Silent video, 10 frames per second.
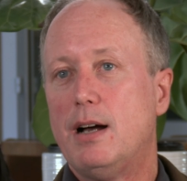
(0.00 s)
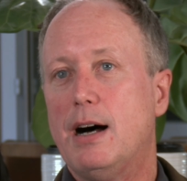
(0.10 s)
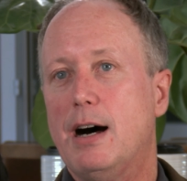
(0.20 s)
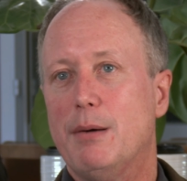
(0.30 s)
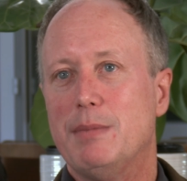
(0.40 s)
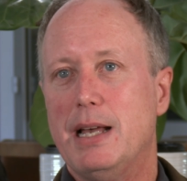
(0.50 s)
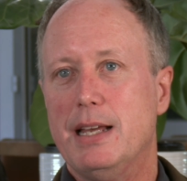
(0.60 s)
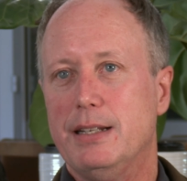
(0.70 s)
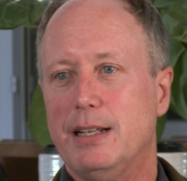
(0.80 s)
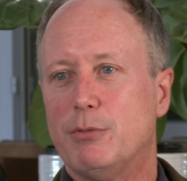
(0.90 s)

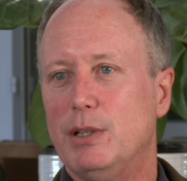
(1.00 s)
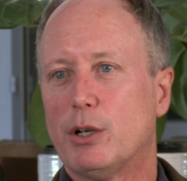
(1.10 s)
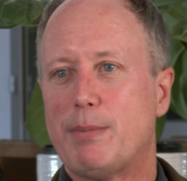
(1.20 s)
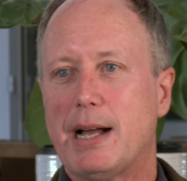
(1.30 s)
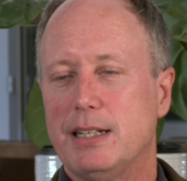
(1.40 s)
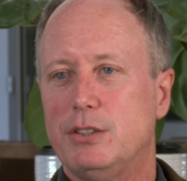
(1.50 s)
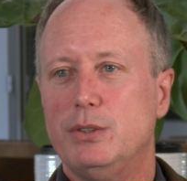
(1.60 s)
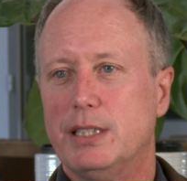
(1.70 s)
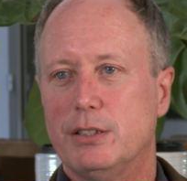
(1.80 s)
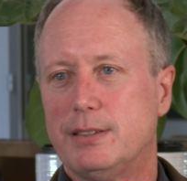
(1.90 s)
and if we look back in 2
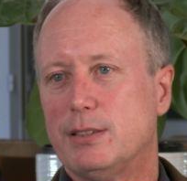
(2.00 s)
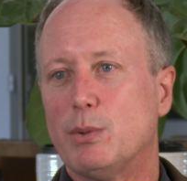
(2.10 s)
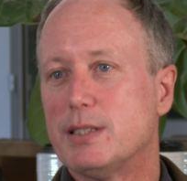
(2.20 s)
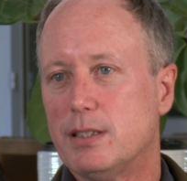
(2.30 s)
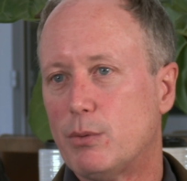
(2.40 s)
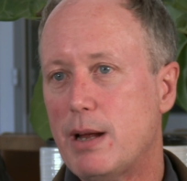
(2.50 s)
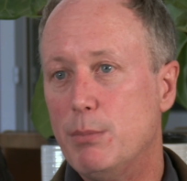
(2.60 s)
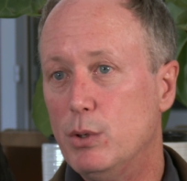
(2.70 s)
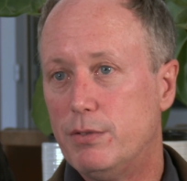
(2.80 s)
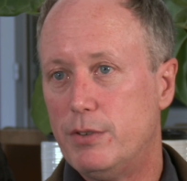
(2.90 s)
years, this wasn't the right
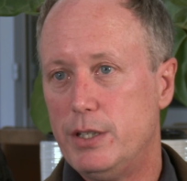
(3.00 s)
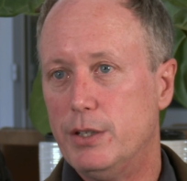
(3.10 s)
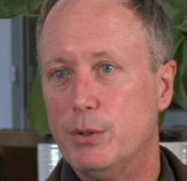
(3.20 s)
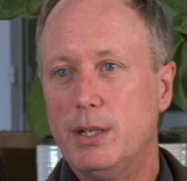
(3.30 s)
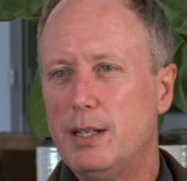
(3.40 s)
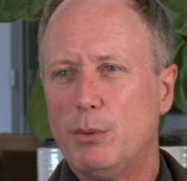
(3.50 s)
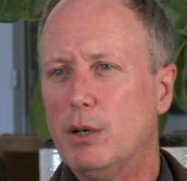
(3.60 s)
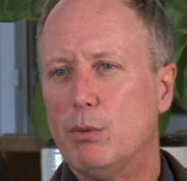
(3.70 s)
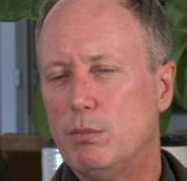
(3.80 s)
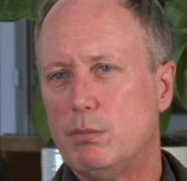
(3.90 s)
move for you. We
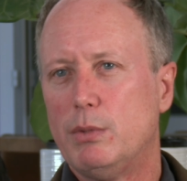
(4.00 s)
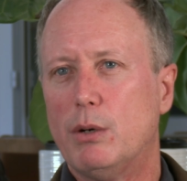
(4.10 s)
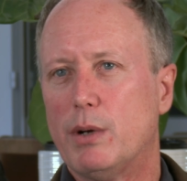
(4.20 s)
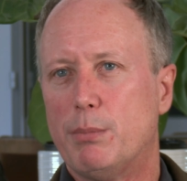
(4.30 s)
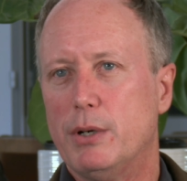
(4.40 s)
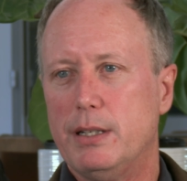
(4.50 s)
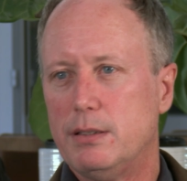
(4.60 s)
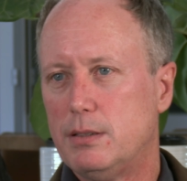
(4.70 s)
don't want to put